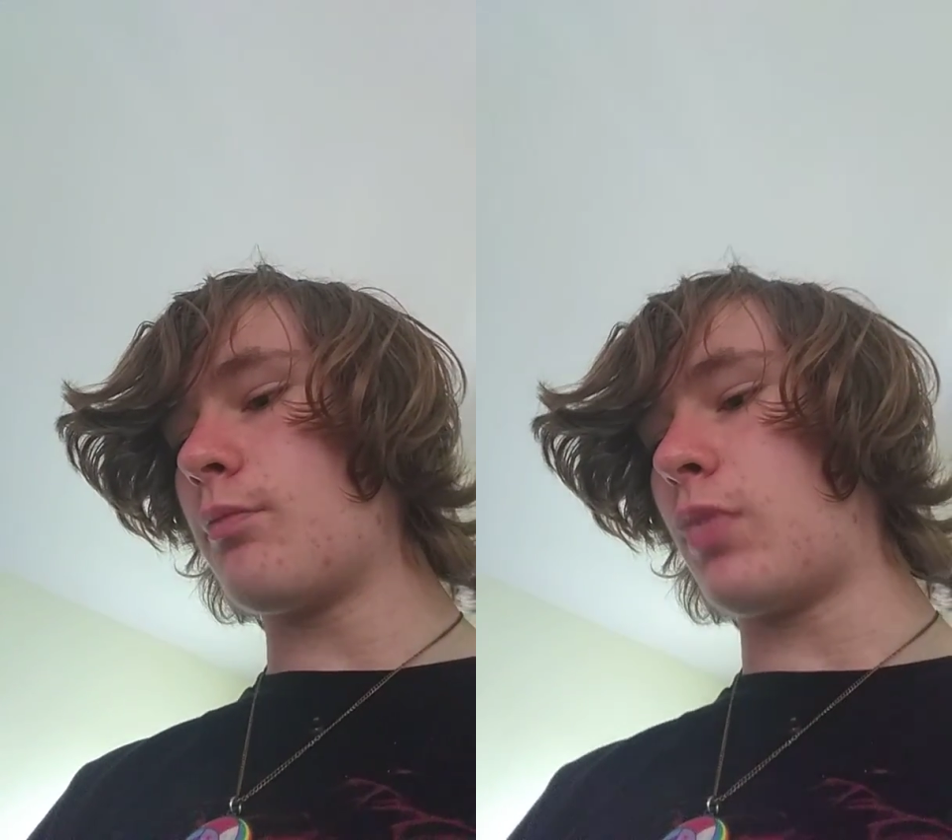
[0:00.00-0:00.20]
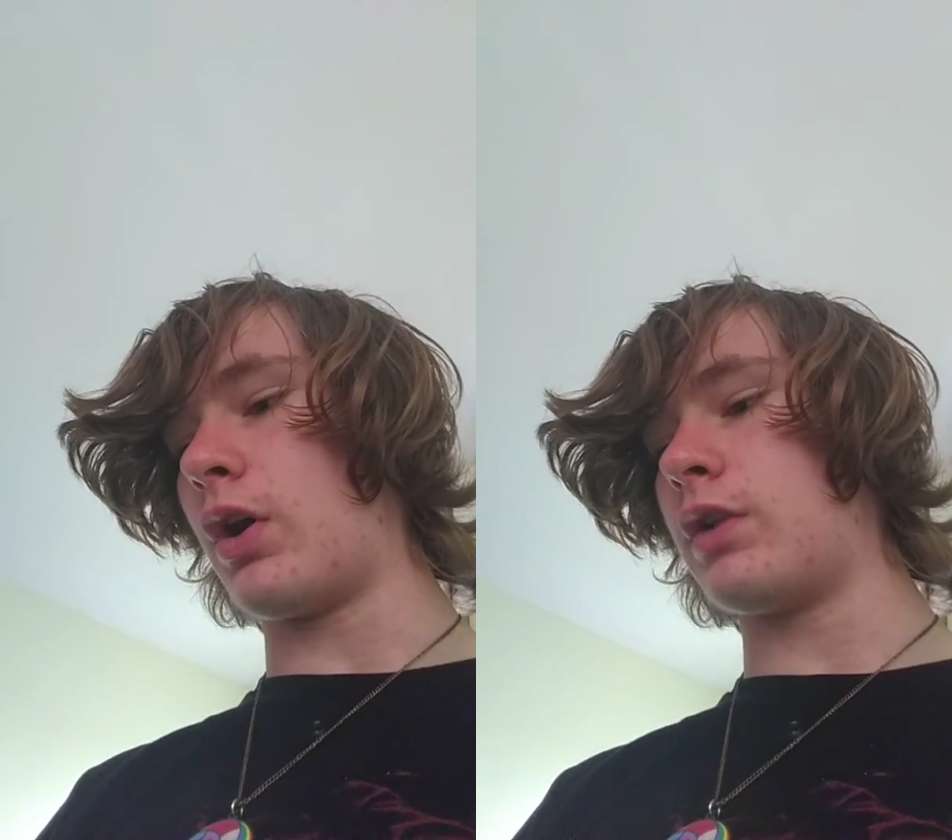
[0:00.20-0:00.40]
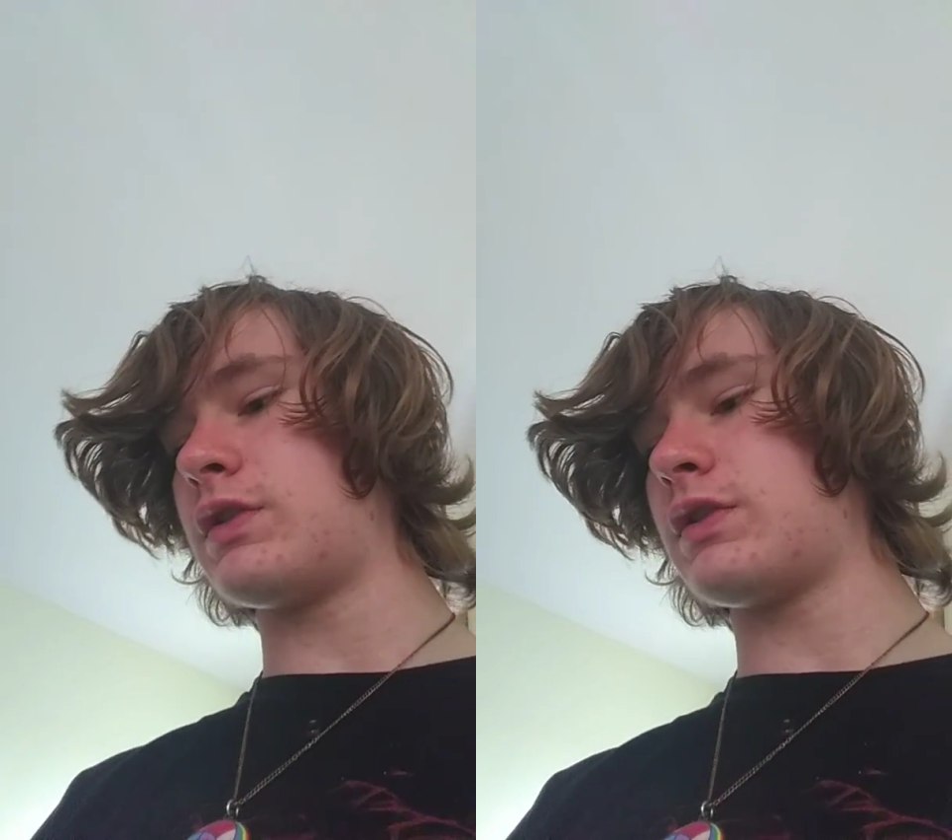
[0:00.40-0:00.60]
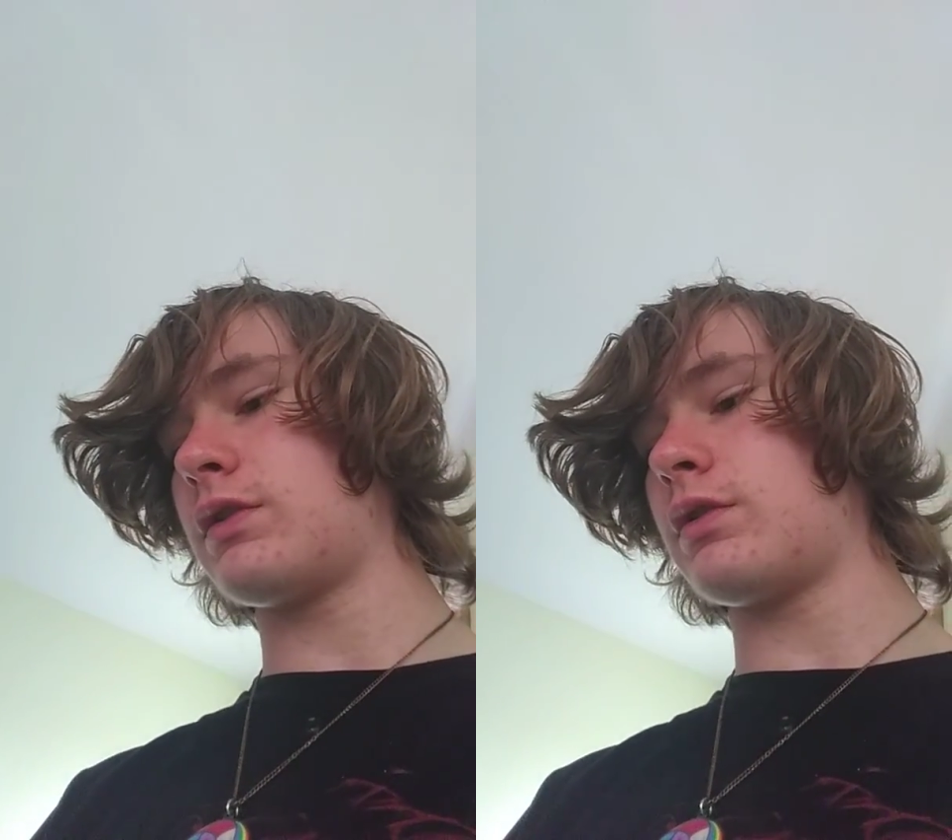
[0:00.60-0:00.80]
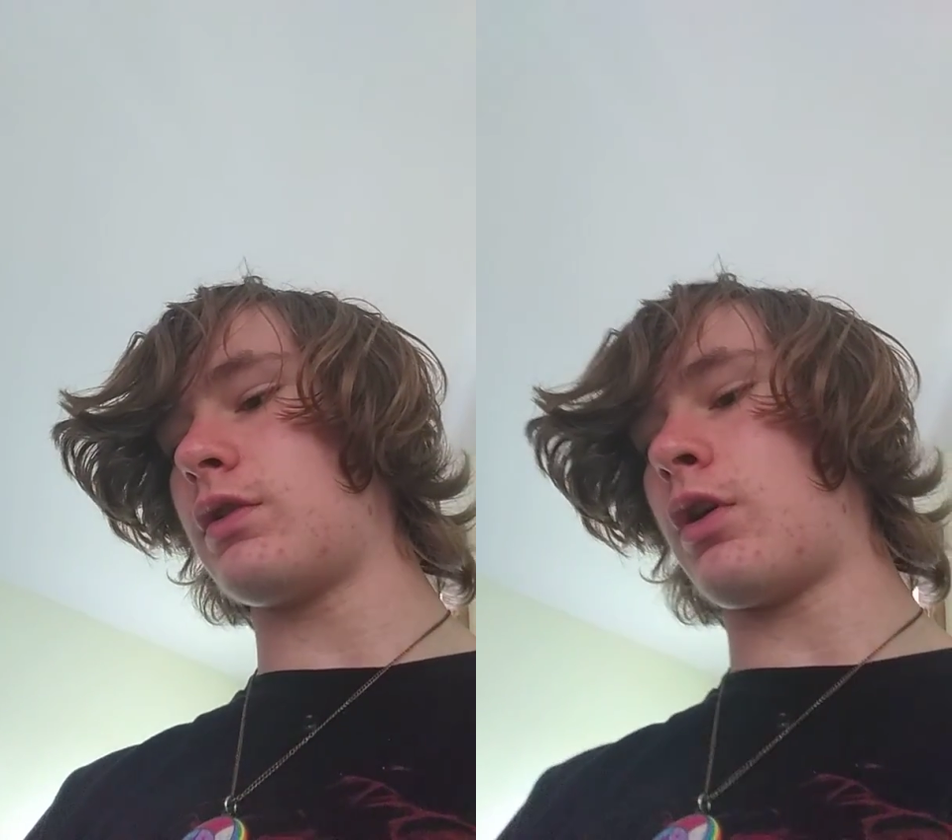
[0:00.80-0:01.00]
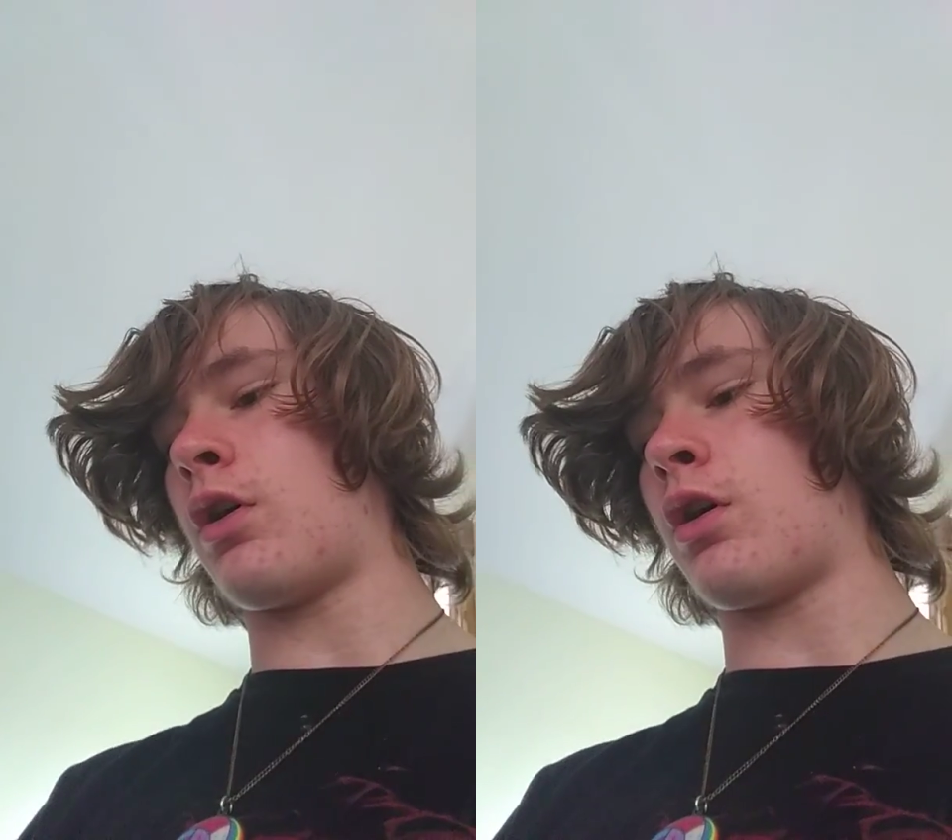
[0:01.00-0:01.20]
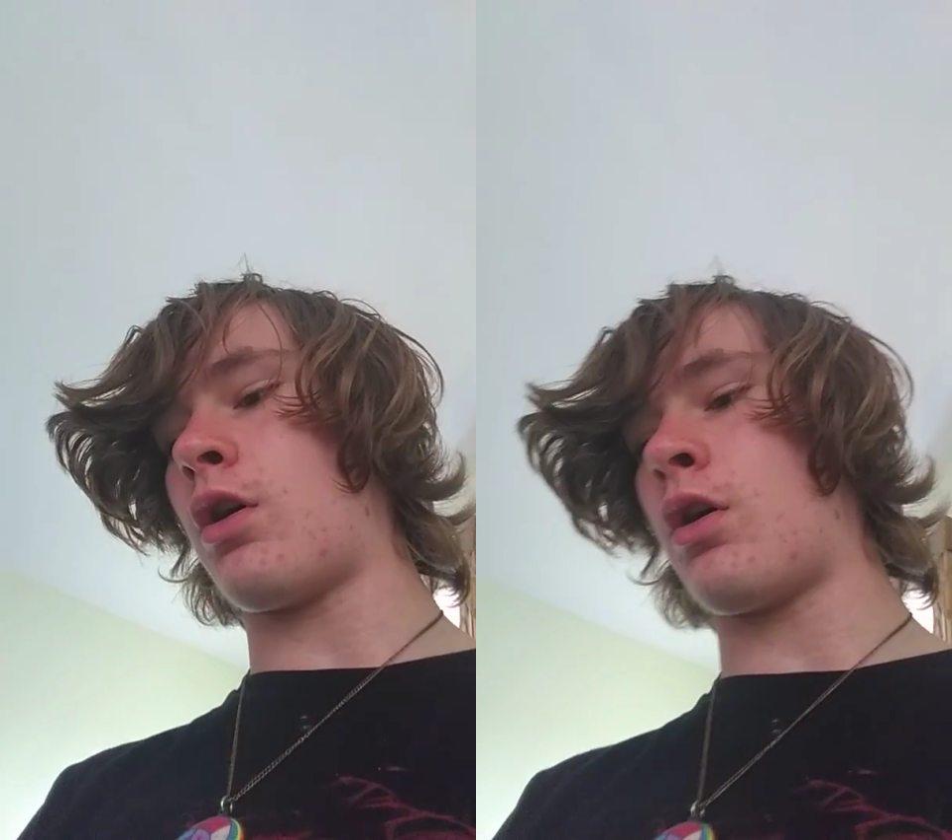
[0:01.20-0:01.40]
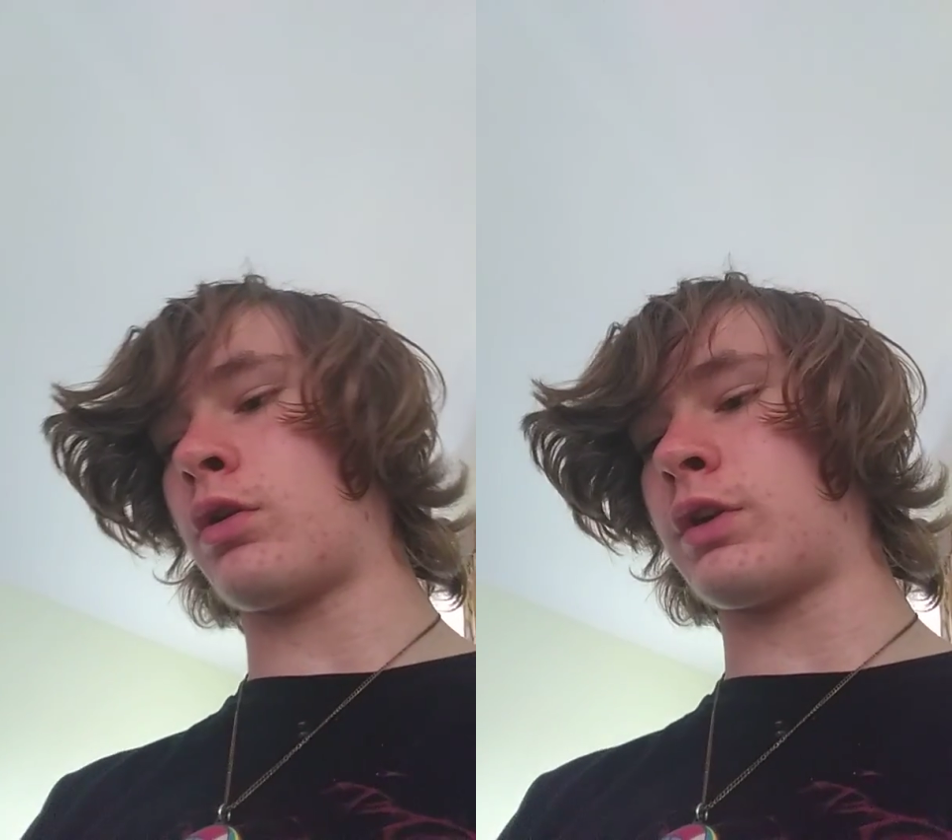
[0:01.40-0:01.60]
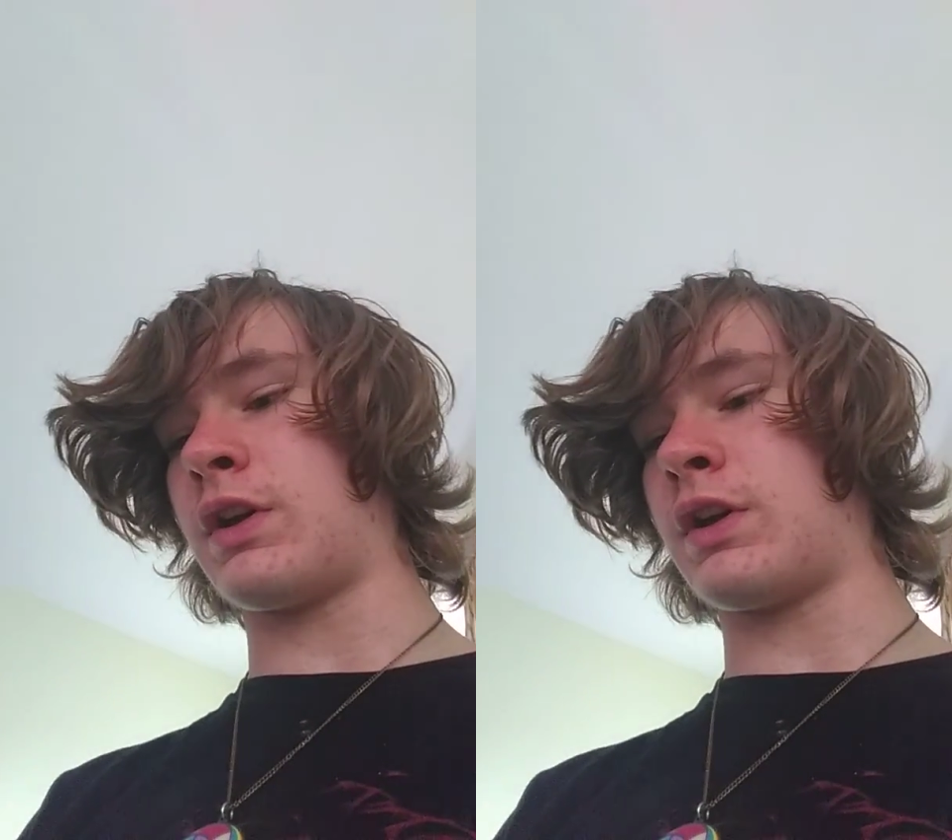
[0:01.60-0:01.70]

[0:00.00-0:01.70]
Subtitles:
But on